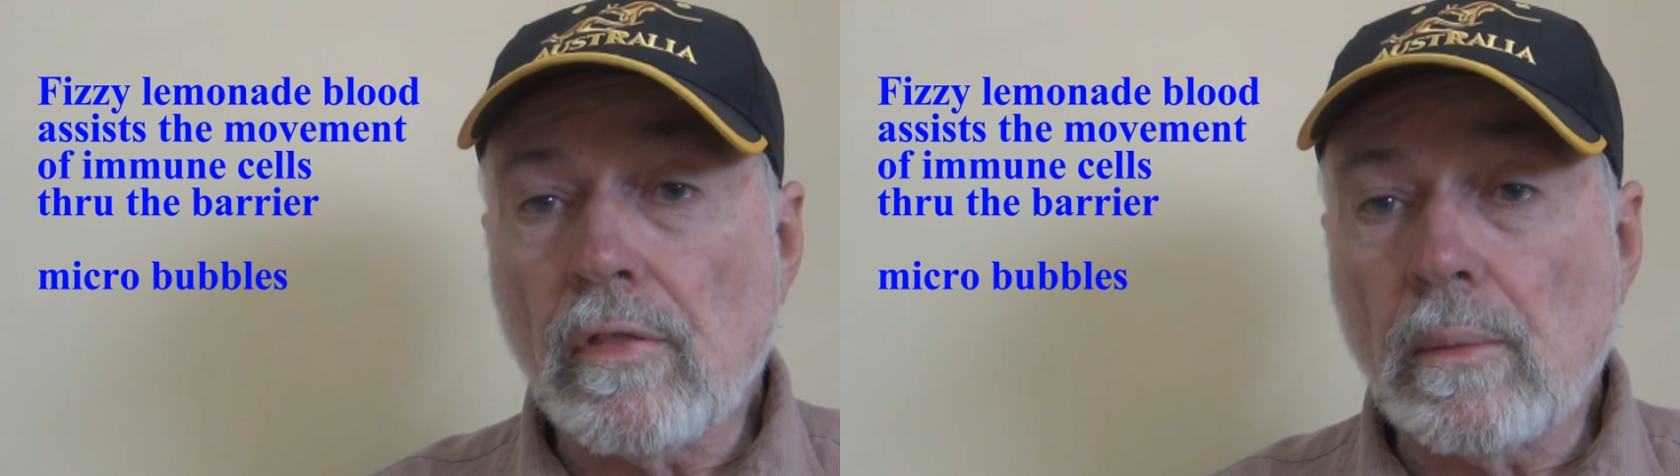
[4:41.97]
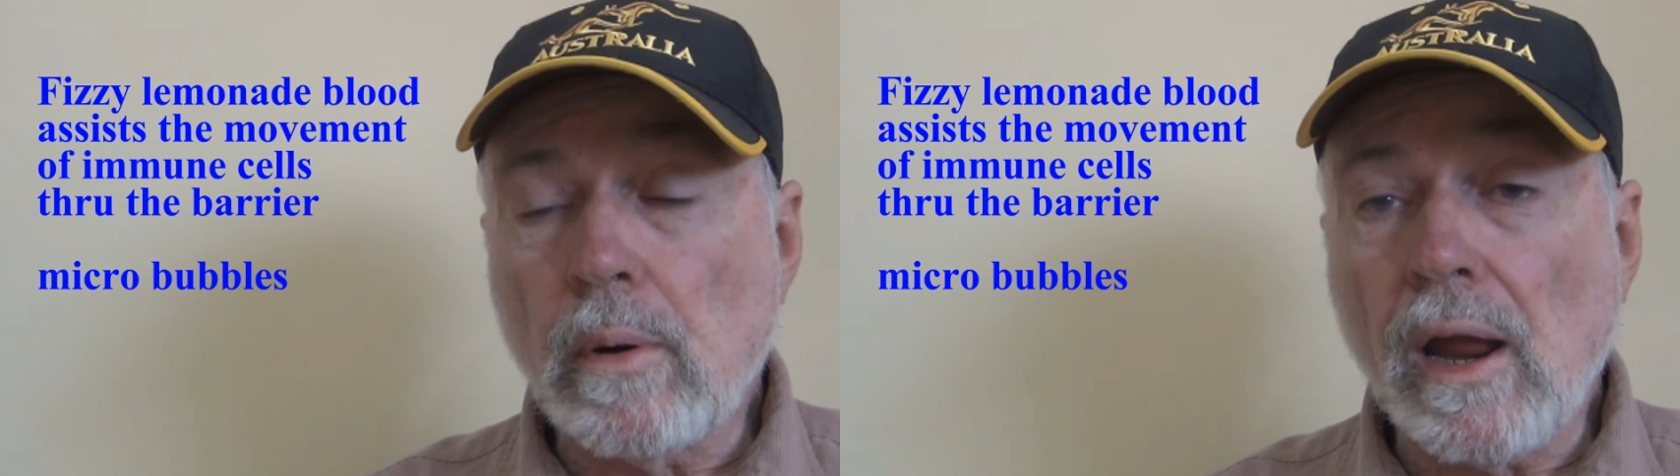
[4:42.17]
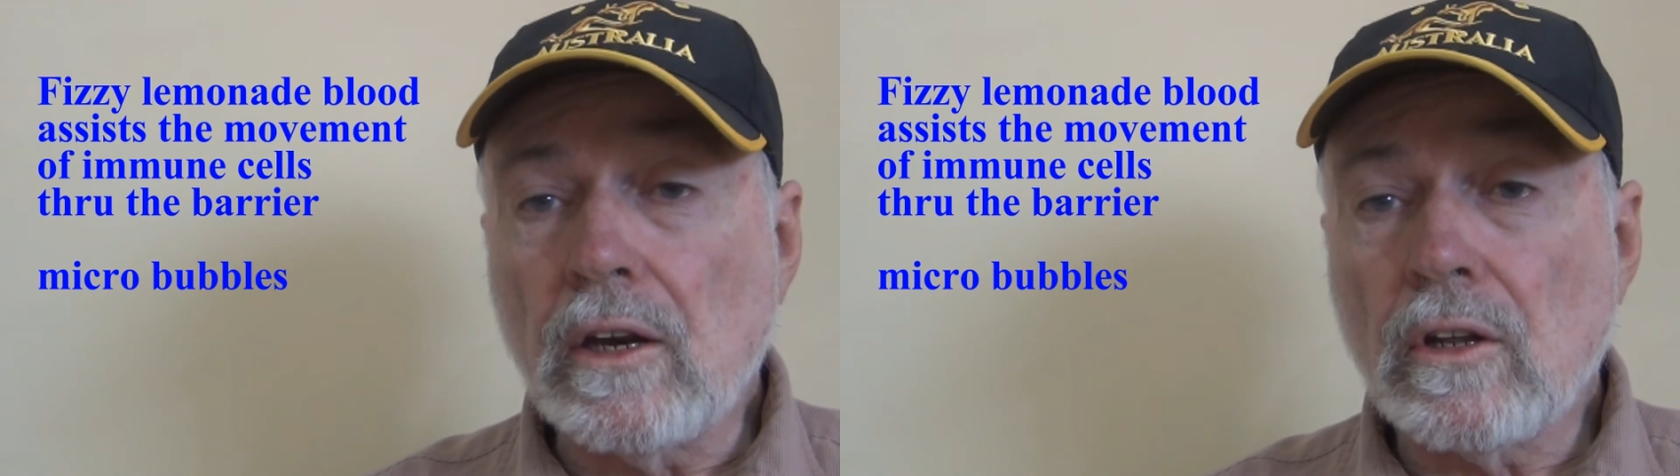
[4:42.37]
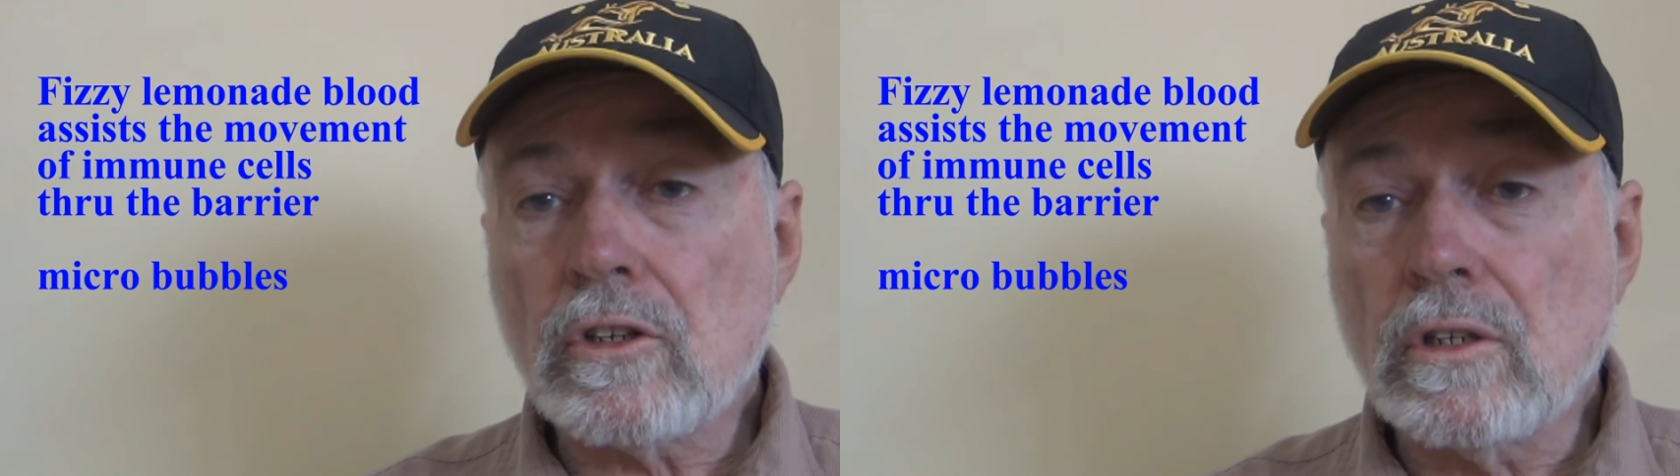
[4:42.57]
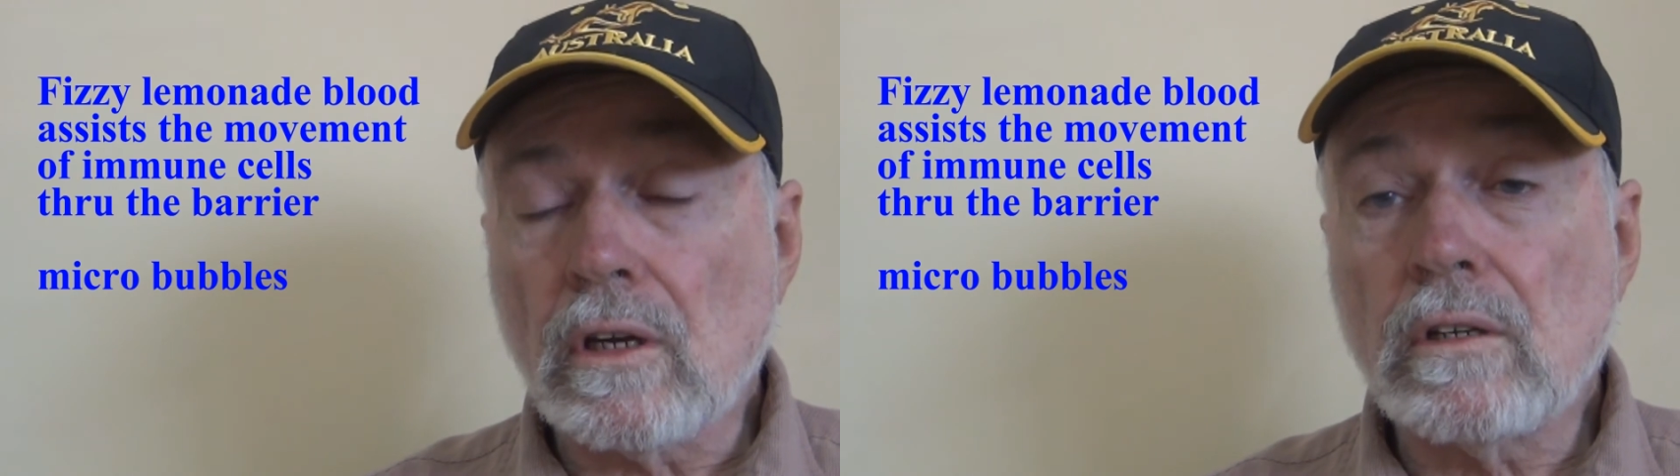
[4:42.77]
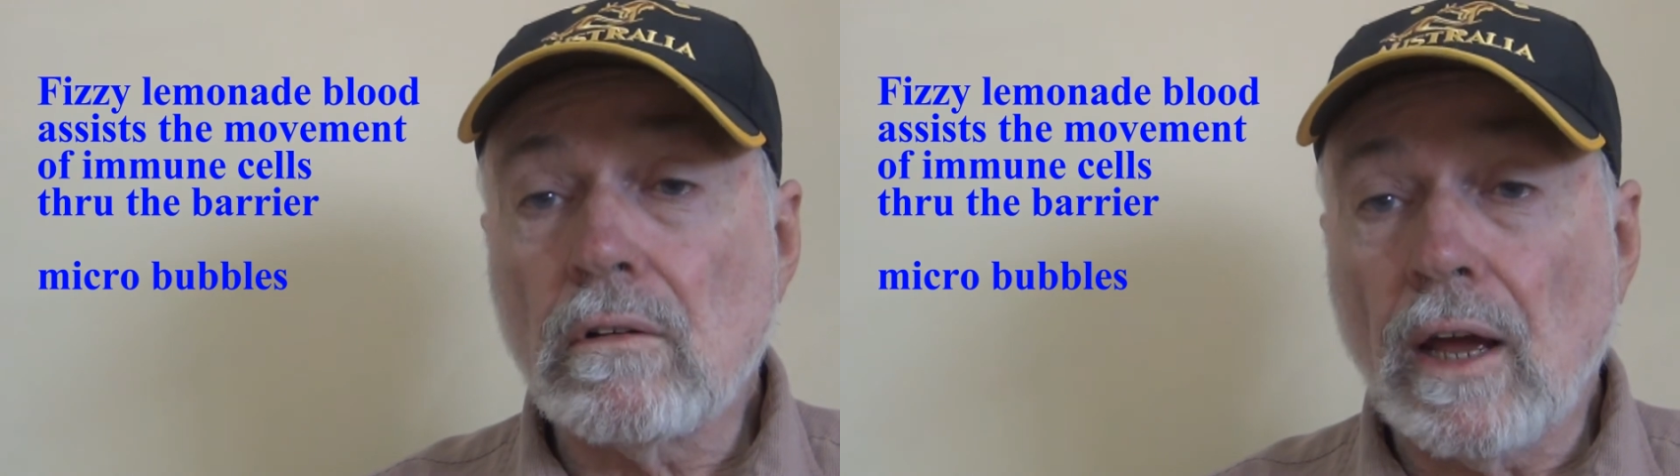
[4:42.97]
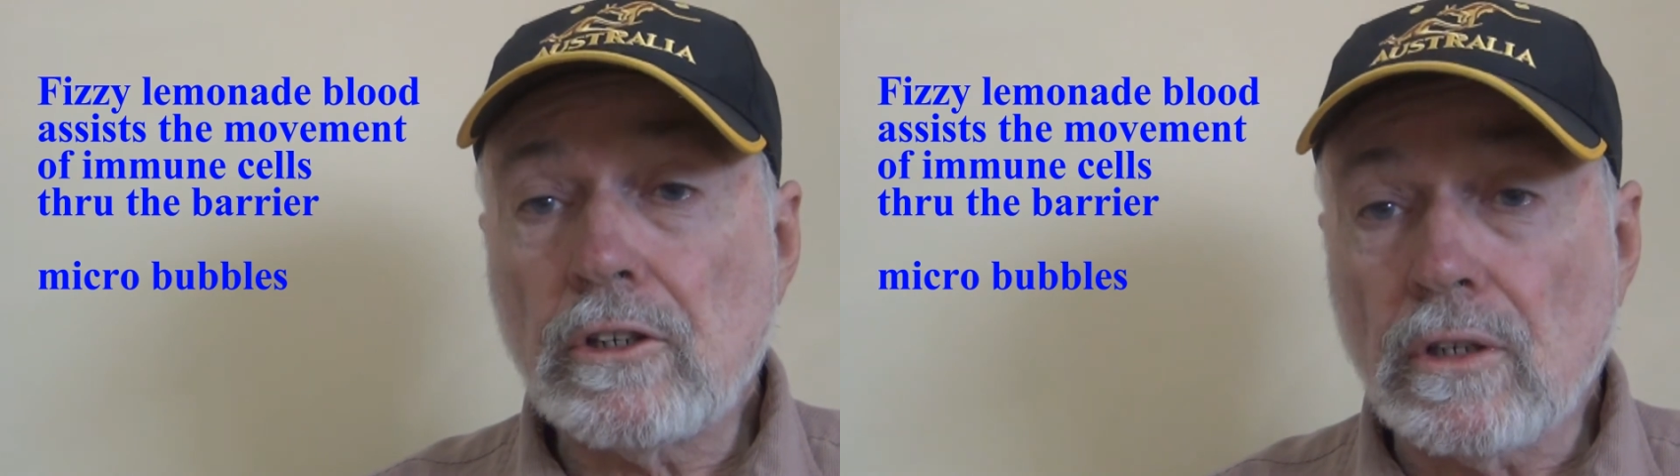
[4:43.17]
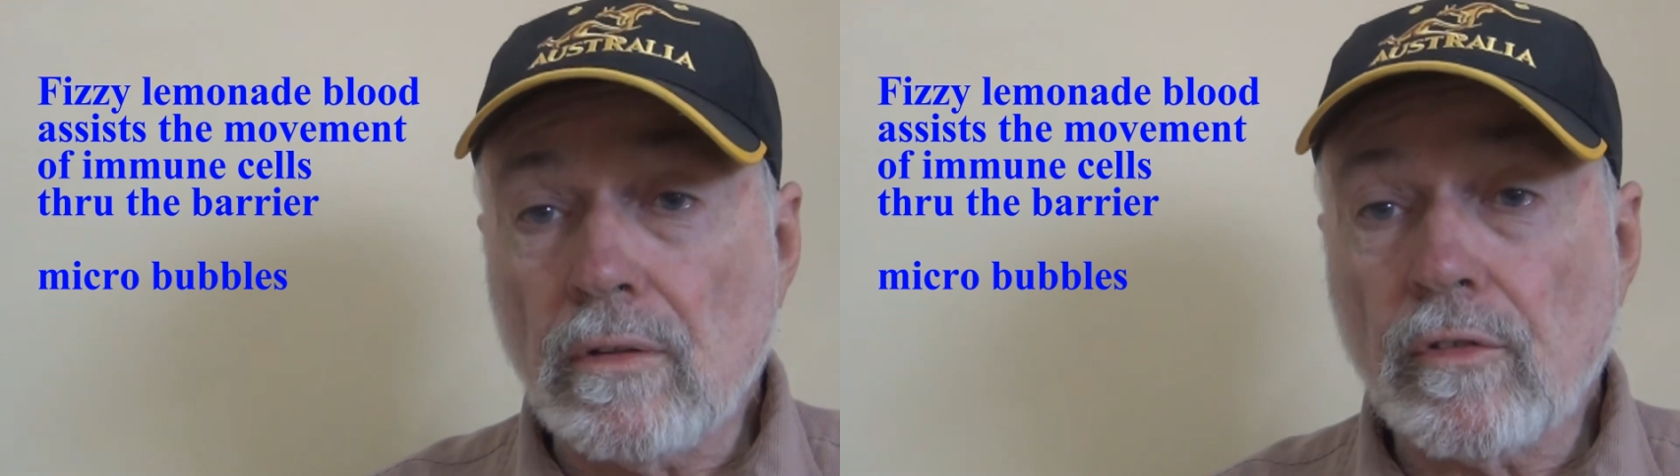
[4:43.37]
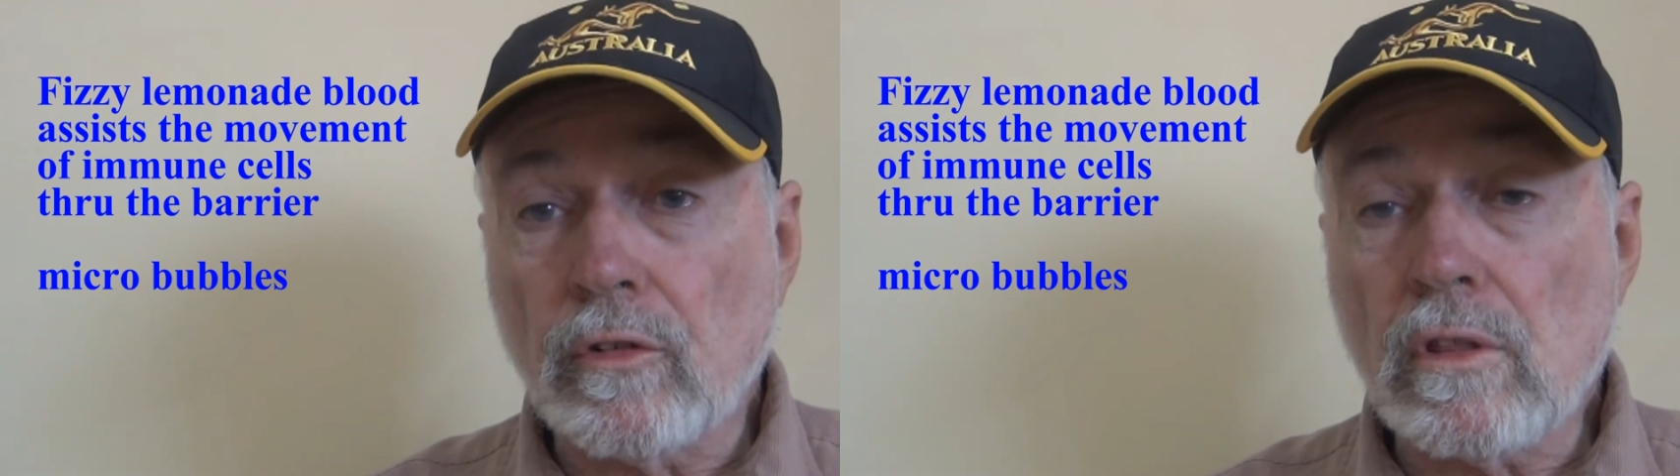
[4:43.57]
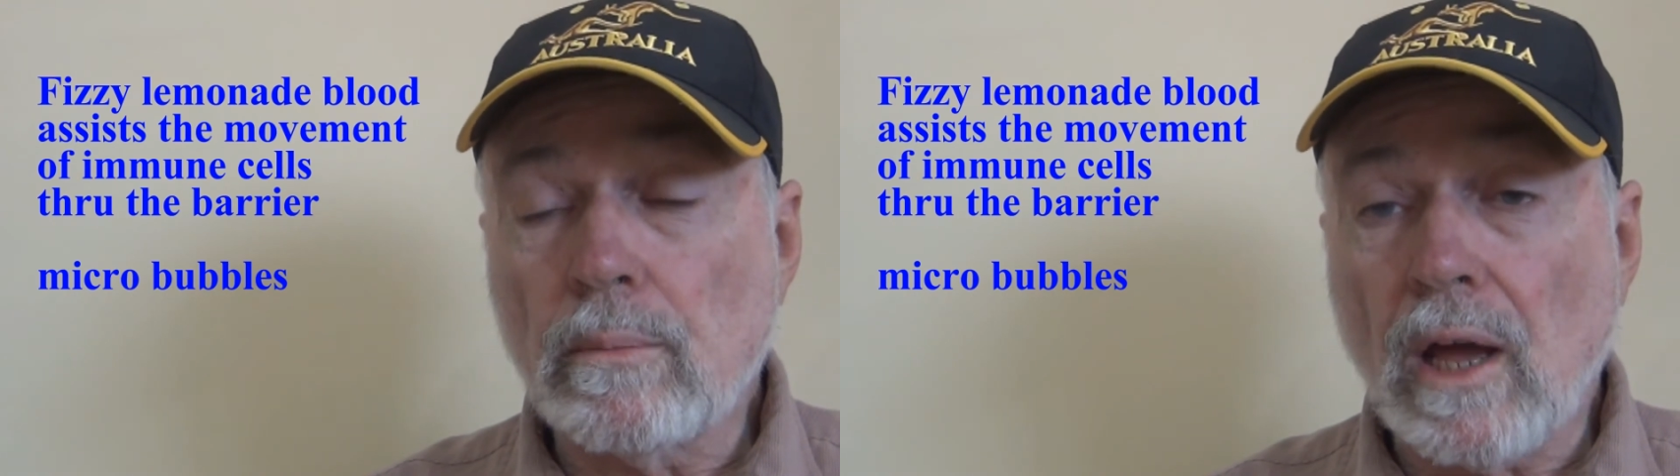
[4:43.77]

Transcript: the brain circulation through the